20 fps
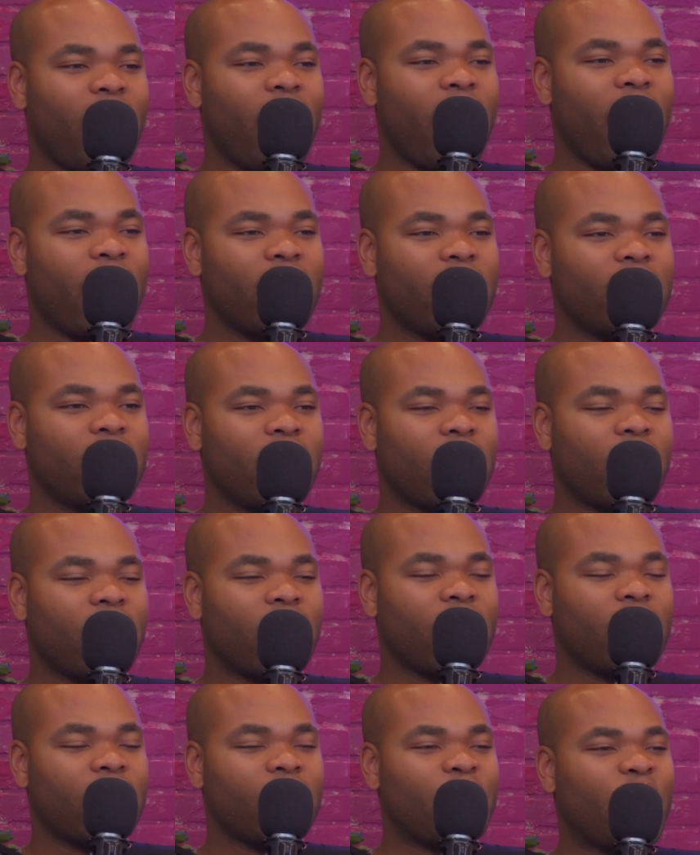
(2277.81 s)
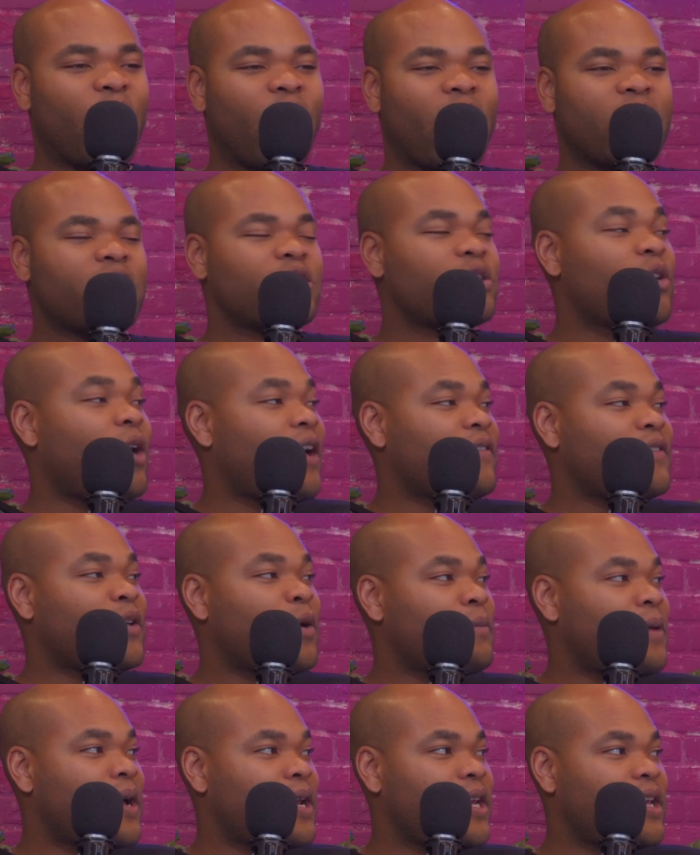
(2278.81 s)
and, I just don't have
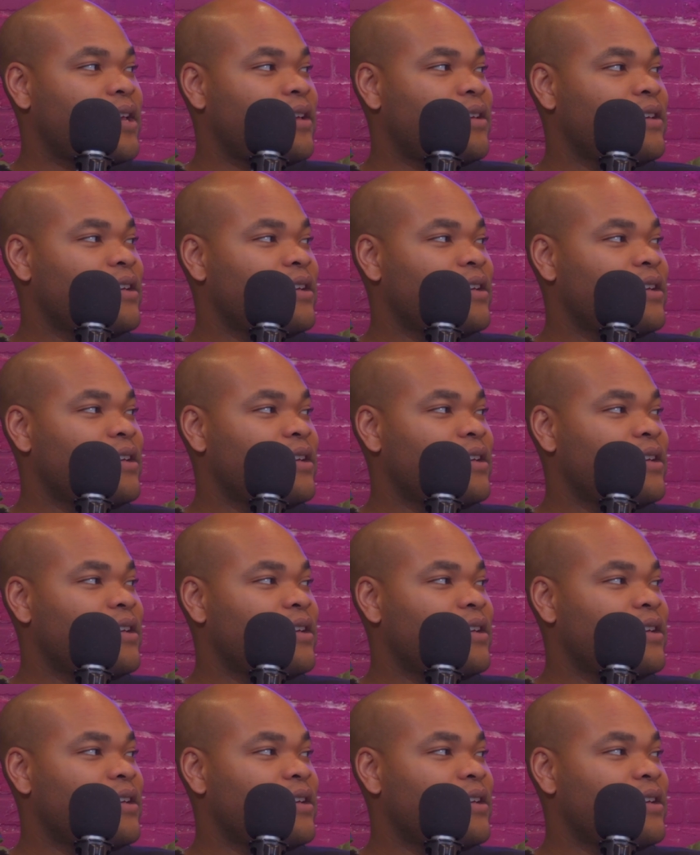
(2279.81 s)
no money.